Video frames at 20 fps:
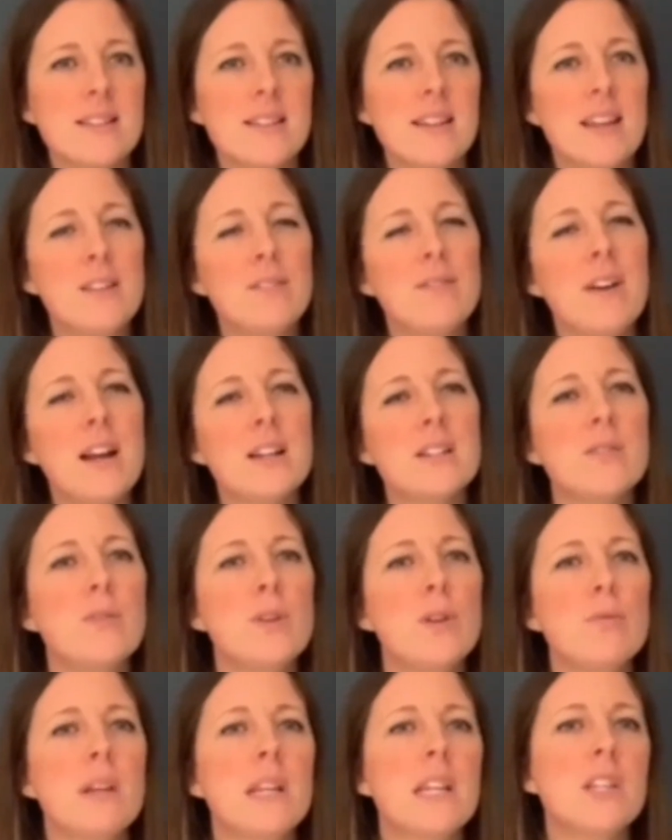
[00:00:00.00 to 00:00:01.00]
In fact, if
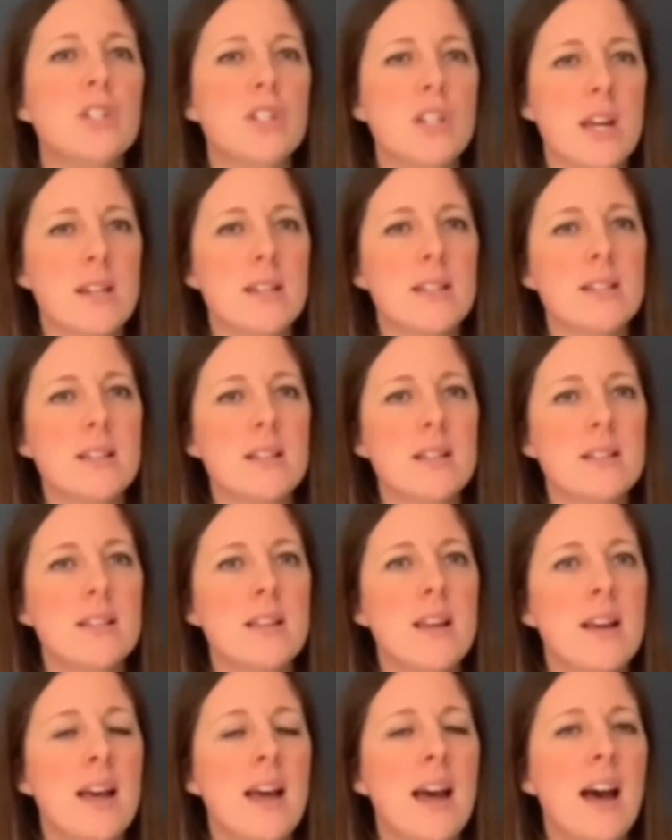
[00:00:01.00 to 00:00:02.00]
you read in Genesis
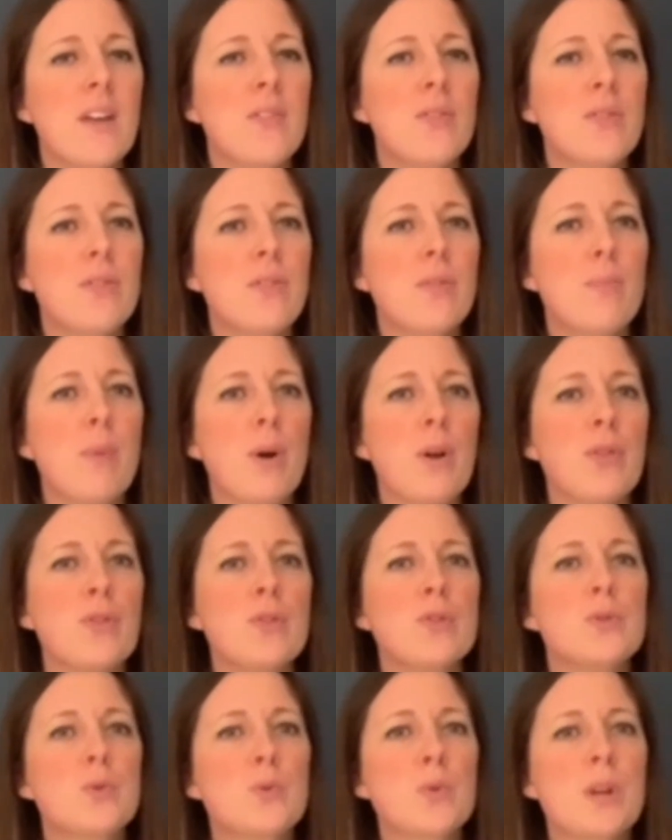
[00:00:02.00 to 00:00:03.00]
about the
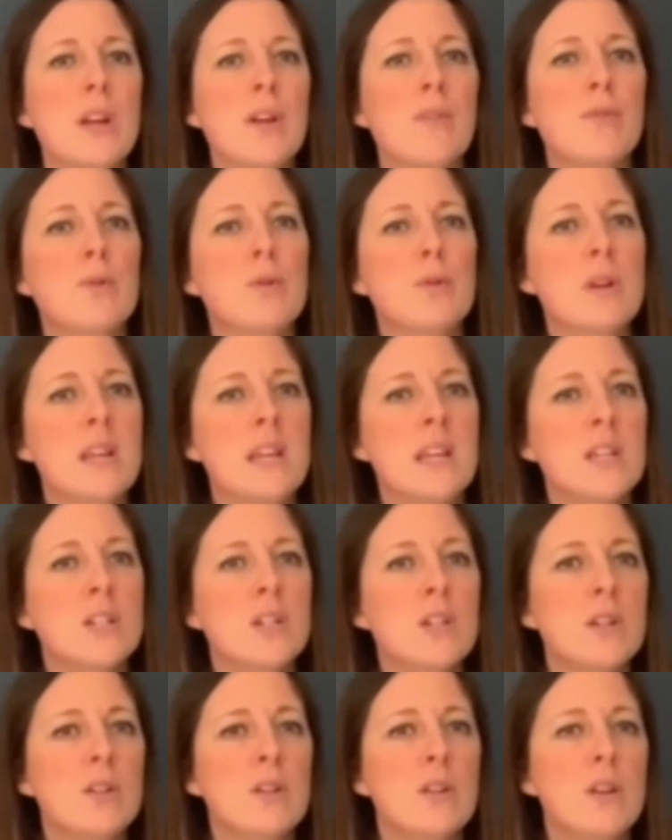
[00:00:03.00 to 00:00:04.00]
story of
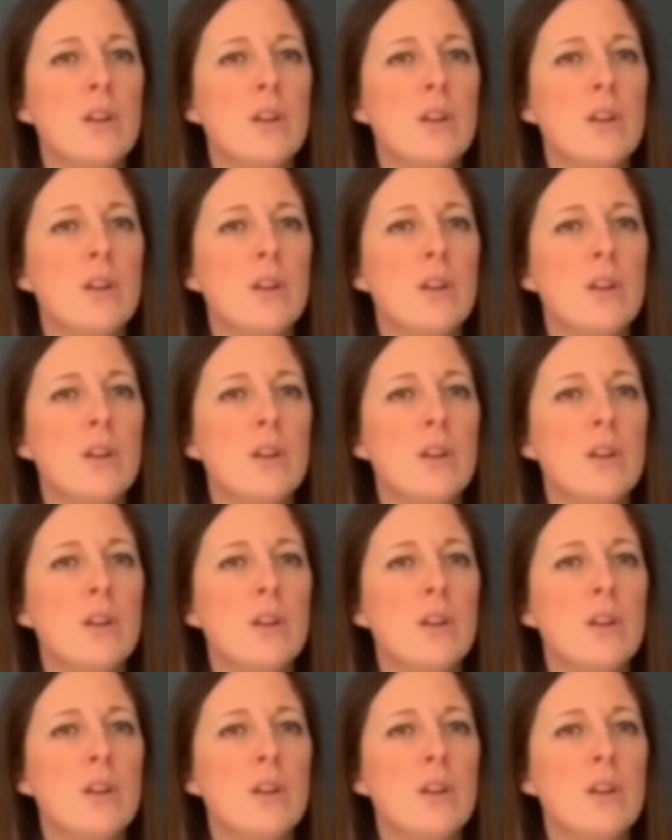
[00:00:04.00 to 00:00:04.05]
creation,